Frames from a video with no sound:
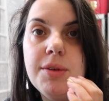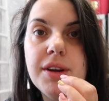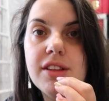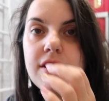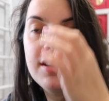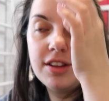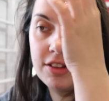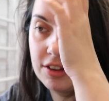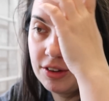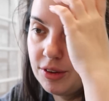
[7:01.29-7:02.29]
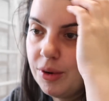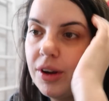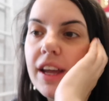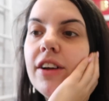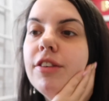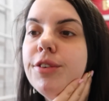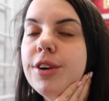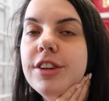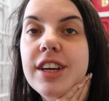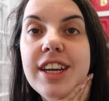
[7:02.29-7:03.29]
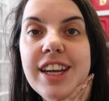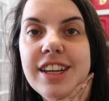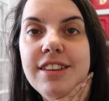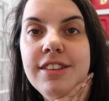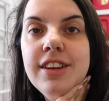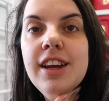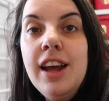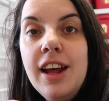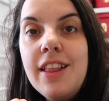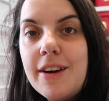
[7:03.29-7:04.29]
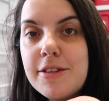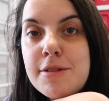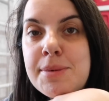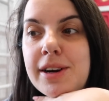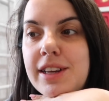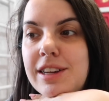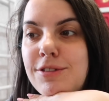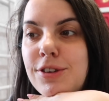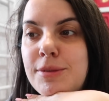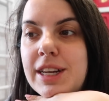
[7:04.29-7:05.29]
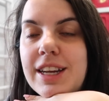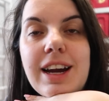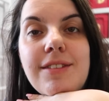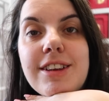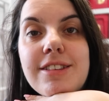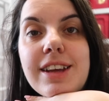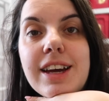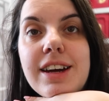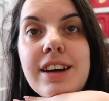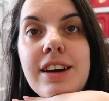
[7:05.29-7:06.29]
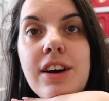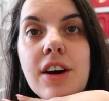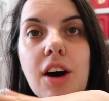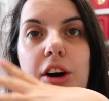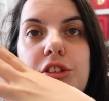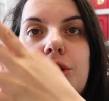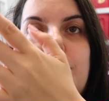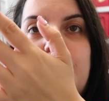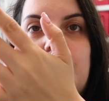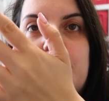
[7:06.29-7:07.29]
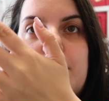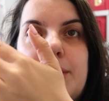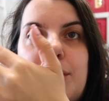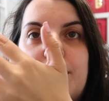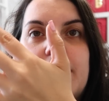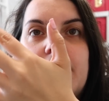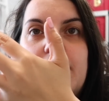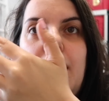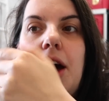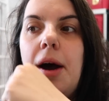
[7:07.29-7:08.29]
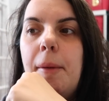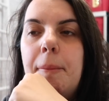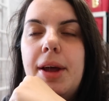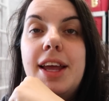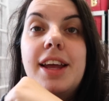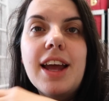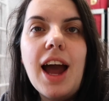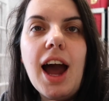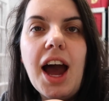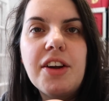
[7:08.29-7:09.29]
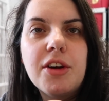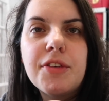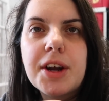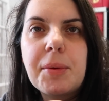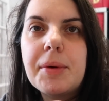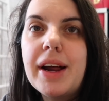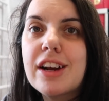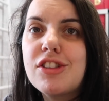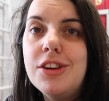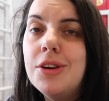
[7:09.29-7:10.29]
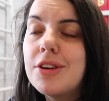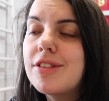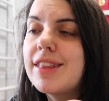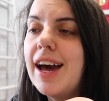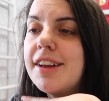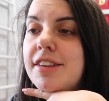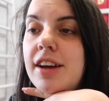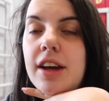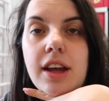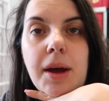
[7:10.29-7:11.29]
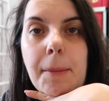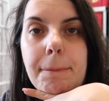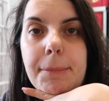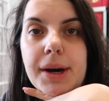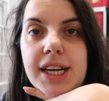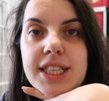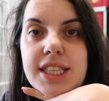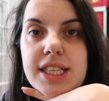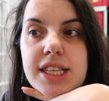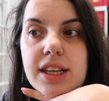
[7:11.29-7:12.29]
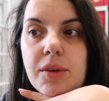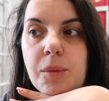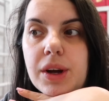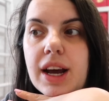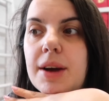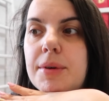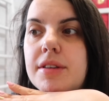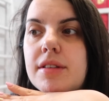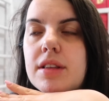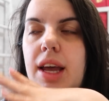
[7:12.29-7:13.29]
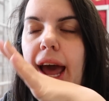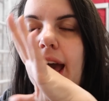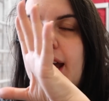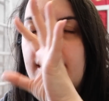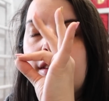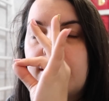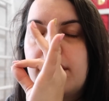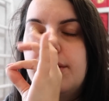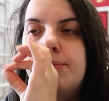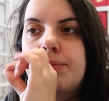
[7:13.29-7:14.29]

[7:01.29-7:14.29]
he went to California, and that was a parting gift for me. He got me sick. Also, if you don't see my ring, I don't know if anyone will actually notice that, but when I was at